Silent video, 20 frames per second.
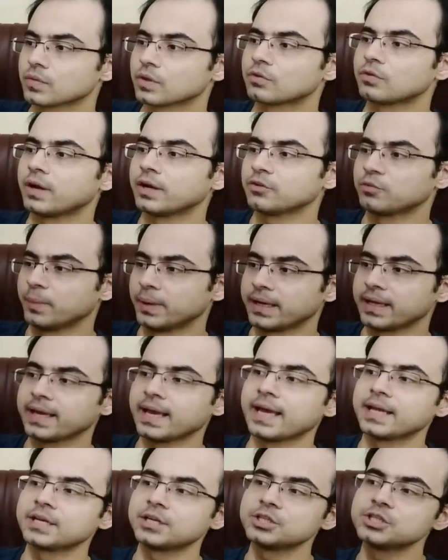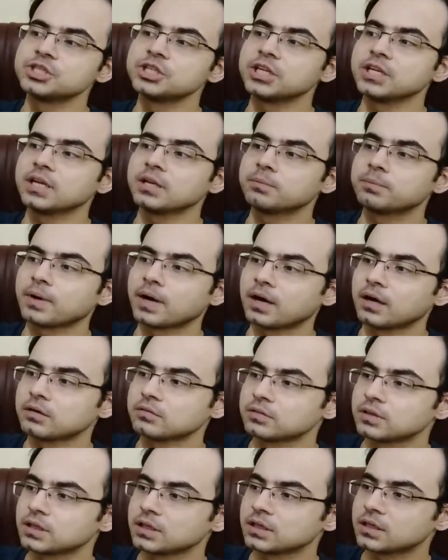Transmitting energy and
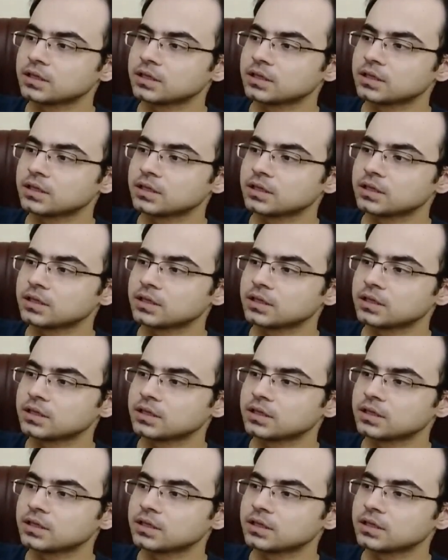power.